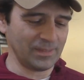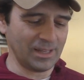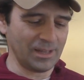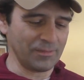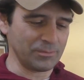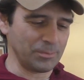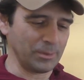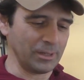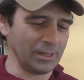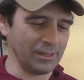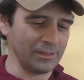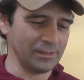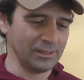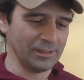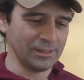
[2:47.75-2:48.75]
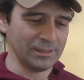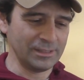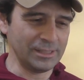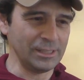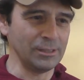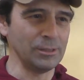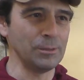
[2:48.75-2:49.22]
I have to put a
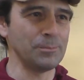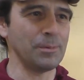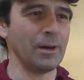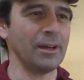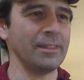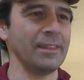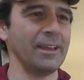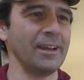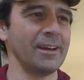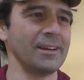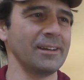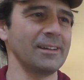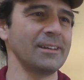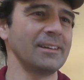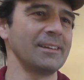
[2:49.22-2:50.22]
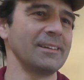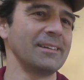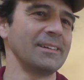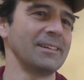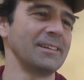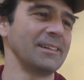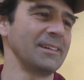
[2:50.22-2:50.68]
D-loop on there.
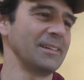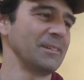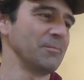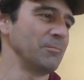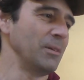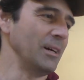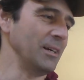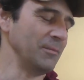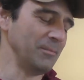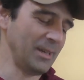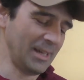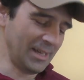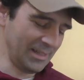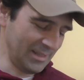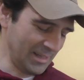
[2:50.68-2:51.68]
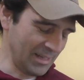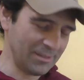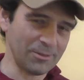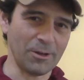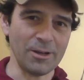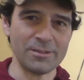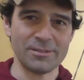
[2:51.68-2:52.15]
But man,
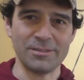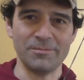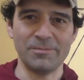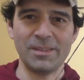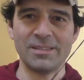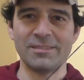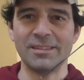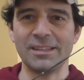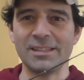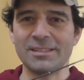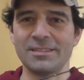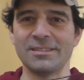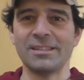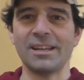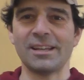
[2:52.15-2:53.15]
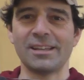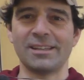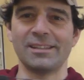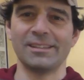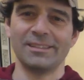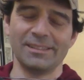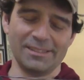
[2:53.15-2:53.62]
it's awesome. This thing is
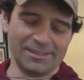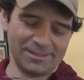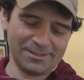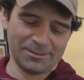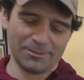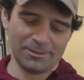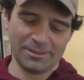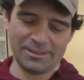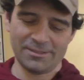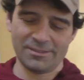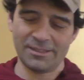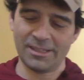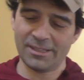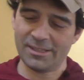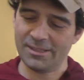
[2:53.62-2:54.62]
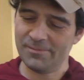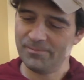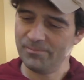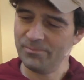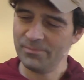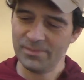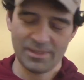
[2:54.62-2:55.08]
sick. It's totally sick.
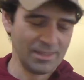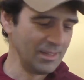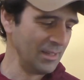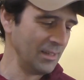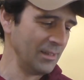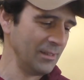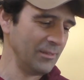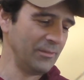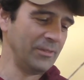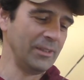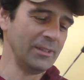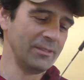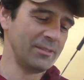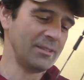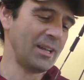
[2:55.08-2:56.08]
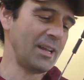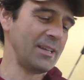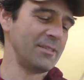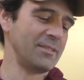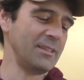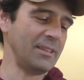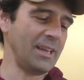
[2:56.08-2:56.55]
Feels
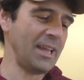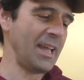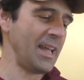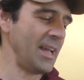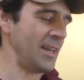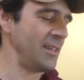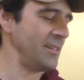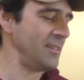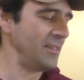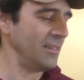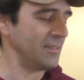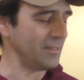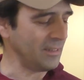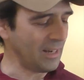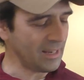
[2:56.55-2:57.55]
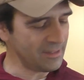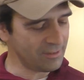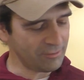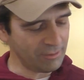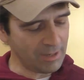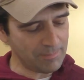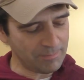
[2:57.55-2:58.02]
nice in the hand. It's a nice
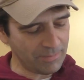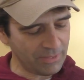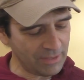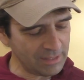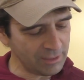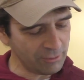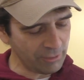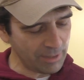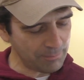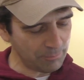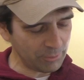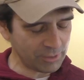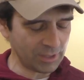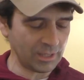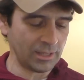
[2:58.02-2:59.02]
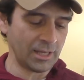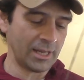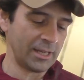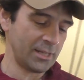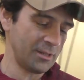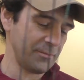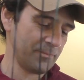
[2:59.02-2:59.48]
grip, thin grip, which I
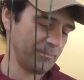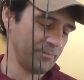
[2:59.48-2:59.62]
like.